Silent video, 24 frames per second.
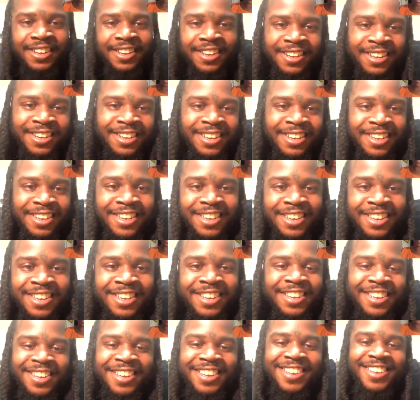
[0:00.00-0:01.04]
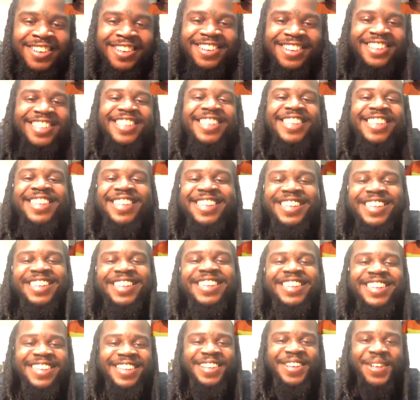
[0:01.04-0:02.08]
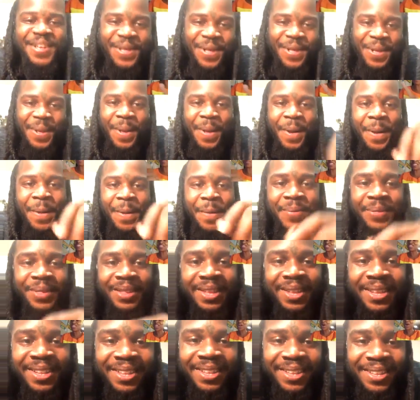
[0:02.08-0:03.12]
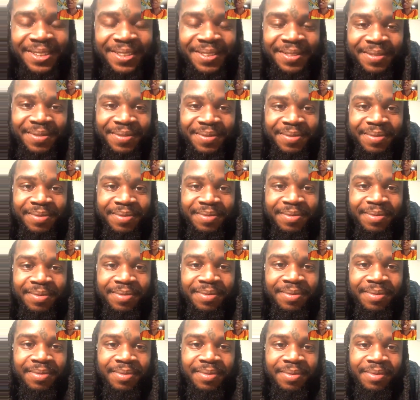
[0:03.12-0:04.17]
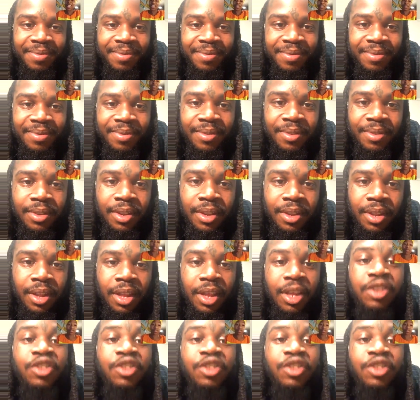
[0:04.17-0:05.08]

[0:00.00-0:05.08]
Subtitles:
Oh my goodness. Wait, do you want me to show the negative first?